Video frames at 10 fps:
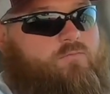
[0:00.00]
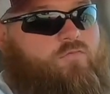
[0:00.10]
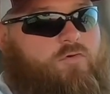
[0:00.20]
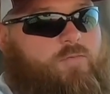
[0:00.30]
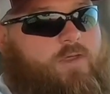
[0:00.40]

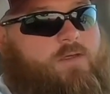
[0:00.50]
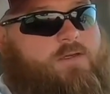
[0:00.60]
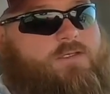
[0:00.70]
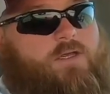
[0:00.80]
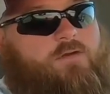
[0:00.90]
would be
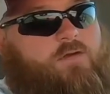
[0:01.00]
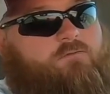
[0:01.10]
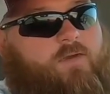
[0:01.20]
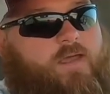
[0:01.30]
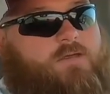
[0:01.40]
considered
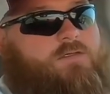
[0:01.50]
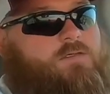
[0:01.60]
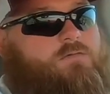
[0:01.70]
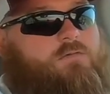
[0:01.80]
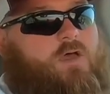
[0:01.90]

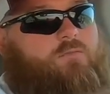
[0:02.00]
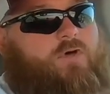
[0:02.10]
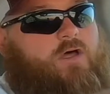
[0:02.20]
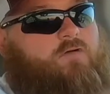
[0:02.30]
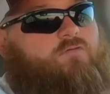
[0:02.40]
advanced
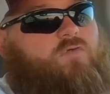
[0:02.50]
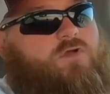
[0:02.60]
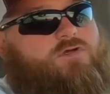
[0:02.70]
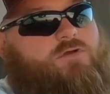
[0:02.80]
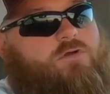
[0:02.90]
above
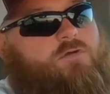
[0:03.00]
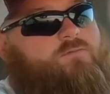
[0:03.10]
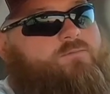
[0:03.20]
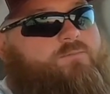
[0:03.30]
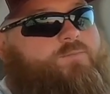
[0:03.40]
what a
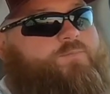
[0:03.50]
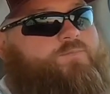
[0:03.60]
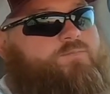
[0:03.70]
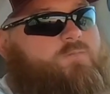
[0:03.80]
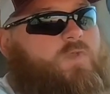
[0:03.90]

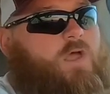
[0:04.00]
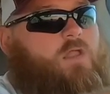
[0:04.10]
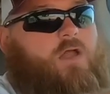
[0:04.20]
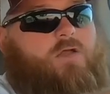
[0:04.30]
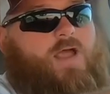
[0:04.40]

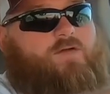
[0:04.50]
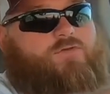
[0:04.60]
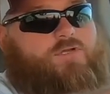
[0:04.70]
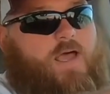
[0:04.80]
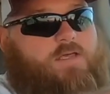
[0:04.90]
lot of your
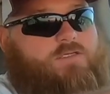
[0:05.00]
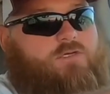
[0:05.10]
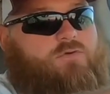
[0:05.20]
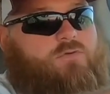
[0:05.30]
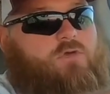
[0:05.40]
average guys
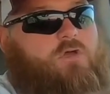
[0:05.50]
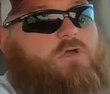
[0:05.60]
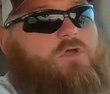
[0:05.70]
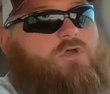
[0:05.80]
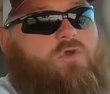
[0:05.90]
do,
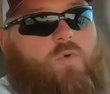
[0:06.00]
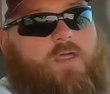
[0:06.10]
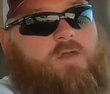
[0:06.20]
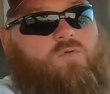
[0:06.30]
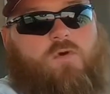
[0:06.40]
your
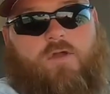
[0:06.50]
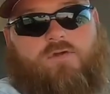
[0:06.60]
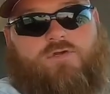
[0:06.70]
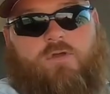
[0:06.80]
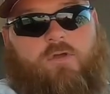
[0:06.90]
weekend
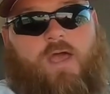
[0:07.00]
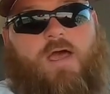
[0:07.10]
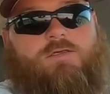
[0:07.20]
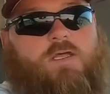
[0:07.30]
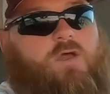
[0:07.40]
warriors, or your
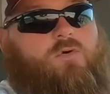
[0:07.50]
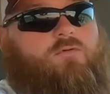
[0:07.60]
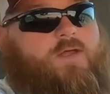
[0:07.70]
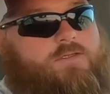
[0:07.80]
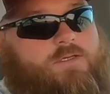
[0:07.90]
guys that go and
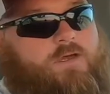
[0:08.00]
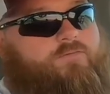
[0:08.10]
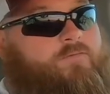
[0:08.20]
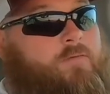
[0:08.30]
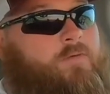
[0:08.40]
rent stuff
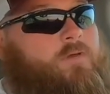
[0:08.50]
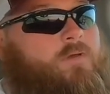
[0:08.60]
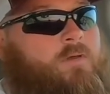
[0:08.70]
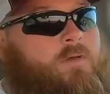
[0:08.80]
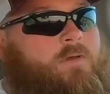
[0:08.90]

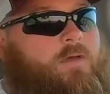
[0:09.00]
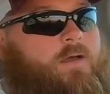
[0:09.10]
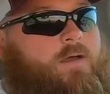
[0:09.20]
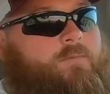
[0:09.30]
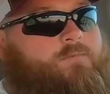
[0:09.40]

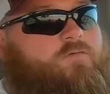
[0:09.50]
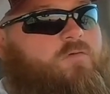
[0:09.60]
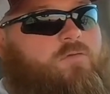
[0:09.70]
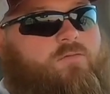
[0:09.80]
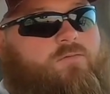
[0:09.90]

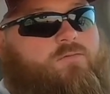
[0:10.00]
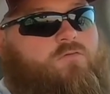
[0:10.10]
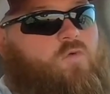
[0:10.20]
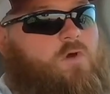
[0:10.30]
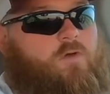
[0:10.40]

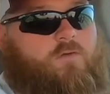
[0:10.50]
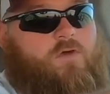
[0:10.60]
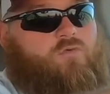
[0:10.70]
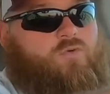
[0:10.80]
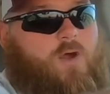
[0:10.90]
to work on their
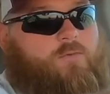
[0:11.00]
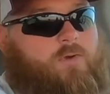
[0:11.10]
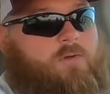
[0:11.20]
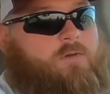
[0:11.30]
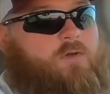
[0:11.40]
own property.
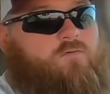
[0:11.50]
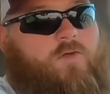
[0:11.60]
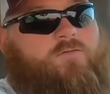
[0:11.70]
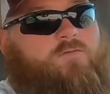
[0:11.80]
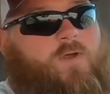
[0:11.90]

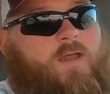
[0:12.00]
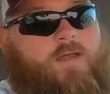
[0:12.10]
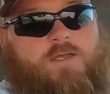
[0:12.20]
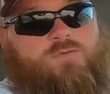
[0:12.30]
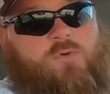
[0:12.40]
Rental
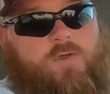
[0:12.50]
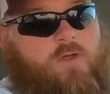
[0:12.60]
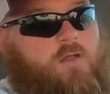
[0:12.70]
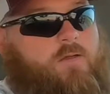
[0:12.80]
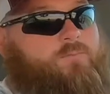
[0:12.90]
Randy is what we
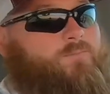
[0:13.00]
call it.